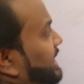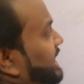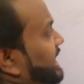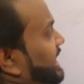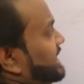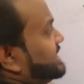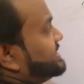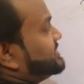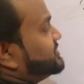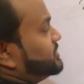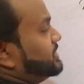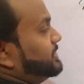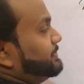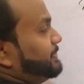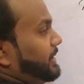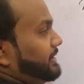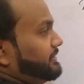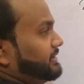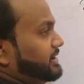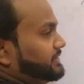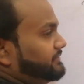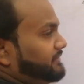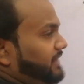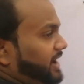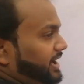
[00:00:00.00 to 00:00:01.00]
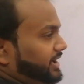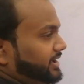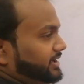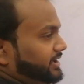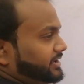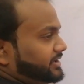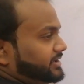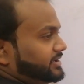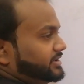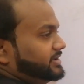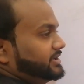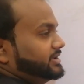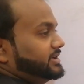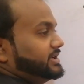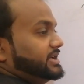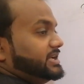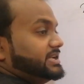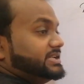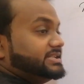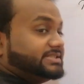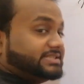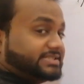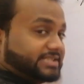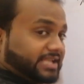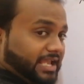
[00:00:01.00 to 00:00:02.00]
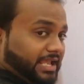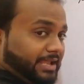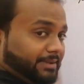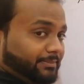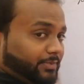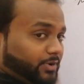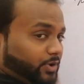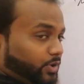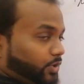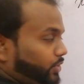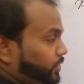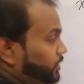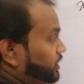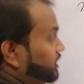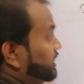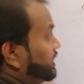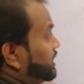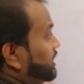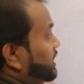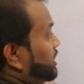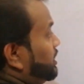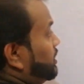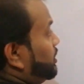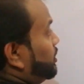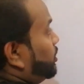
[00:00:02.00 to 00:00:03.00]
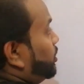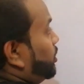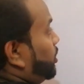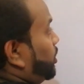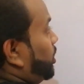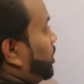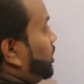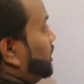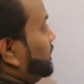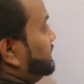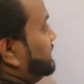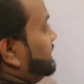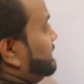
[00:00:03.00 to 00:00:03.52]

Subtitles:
by x to the power 1. Same rule, all